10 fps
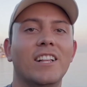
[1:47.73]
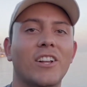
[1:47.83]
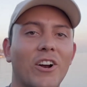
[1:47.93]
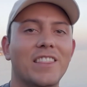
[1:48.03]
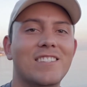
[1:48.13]

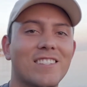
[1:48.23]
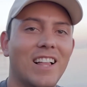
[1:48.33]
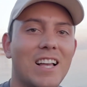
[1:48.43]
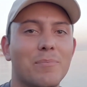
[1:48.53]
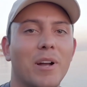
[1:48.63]
All right, this is the
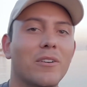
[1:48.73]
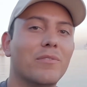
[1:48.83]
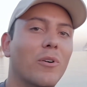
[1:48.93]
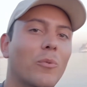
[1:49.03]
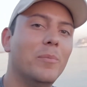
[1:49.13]
last
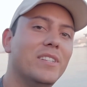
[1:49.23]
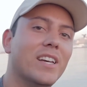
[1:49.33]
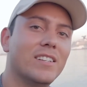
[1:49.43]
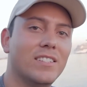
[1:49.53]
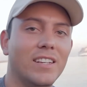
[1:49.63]
microphone we'll be
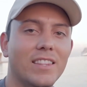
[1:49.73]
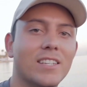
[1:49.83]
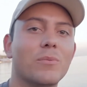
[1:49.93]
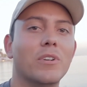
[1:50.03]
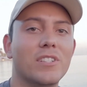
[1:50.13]
testing.
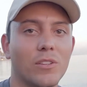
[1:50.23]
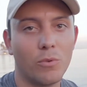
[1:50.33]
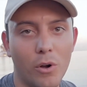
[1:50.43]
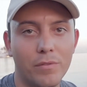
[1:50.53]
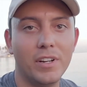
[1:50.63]
This one is the
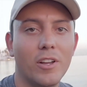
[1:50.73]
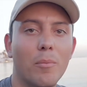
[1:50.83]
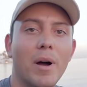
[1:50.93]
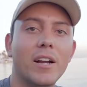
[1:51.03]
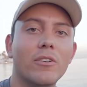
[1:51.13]
Rode Video
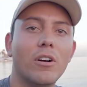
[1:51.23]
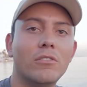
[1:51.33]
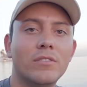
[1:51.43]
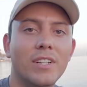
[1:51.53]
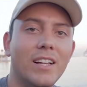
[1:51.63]
Micro.